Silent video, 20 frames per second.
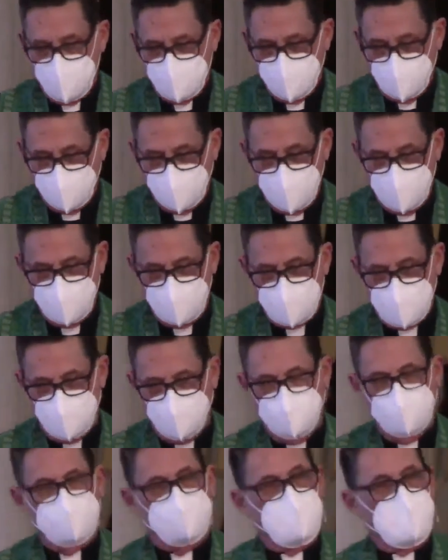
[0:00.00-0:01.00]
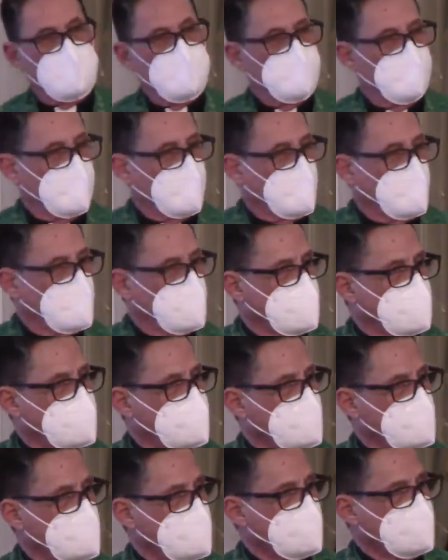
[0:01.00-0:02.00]
beliefs are fading
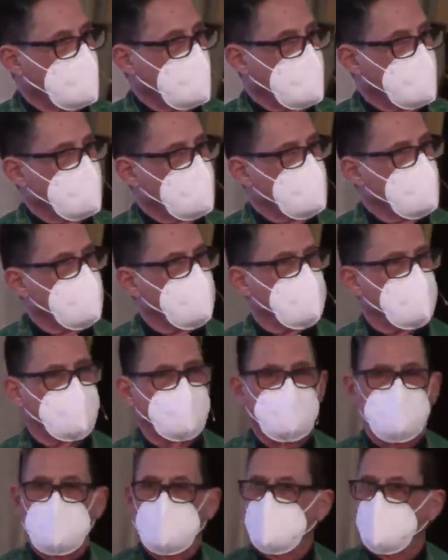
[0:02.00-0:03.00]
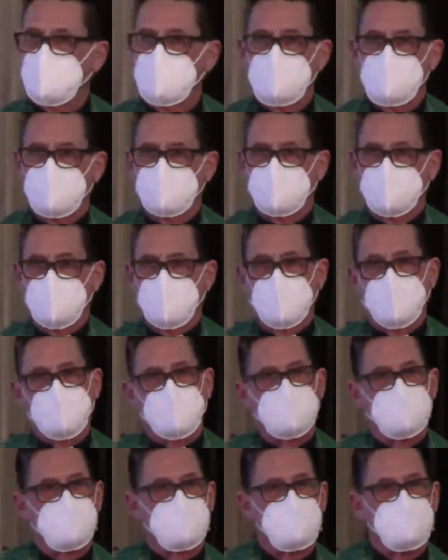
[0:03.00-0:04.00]
in the minds of millions of
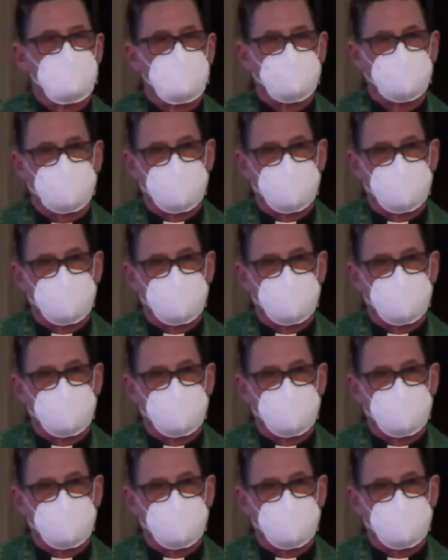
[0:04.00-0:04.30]
Canadians,